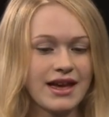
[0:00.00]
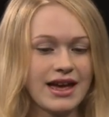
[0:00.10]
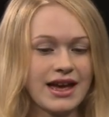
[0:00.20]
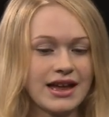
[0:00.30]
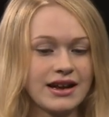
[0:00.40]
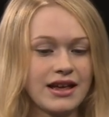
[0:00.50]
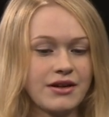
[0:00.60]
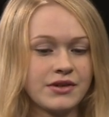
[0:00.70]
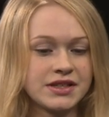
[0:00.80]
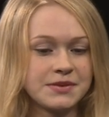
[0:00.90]
And
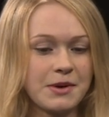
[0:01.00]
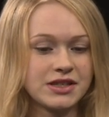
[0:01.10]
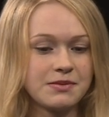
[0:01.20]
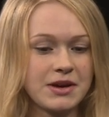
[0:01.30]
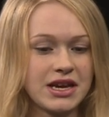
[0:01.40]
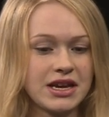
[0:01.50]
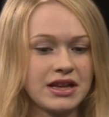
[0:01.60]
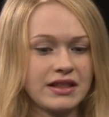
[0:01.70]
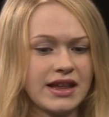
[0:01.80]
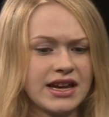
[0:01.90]
it was supposed to
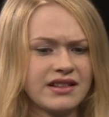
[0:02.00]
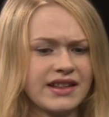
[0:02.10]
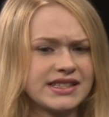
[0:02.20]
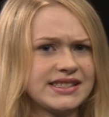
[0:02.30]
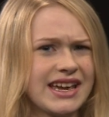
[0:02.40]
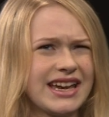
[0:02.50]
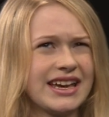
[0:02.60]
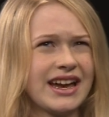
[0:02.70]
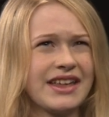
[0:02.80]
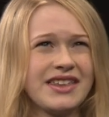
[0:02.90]
be, like, let's
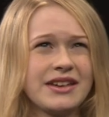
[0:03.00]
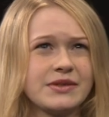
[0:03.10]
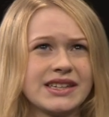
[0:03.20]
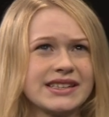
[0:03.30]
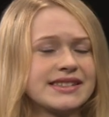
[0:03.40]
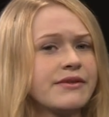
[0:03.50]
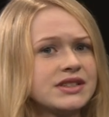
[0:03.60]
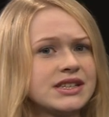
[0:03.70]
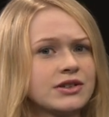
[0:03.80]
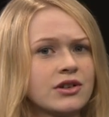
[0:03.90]
say, I think it was, like, a
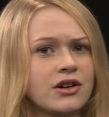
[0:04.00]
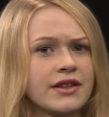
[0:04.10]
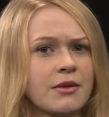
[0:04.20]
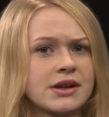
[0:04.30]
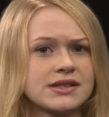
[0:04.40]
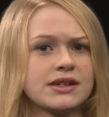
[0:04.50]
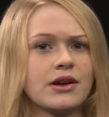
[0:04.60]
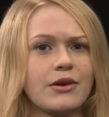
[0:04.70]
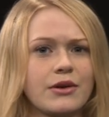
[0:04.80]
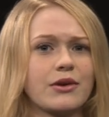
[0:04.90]
17-year-old that wants to
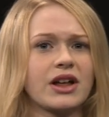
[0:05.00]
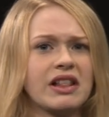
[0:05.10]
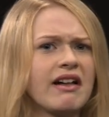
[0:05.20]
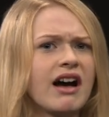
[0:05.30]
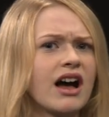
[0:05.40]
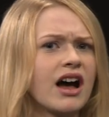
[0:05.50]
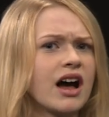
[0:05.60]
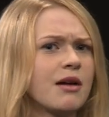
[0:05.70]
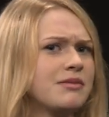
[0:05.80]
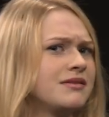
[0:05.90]
go to a
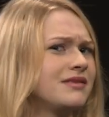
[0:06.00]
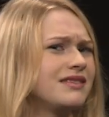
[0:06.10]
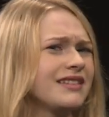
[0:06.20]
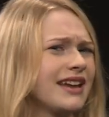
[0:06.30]
club and,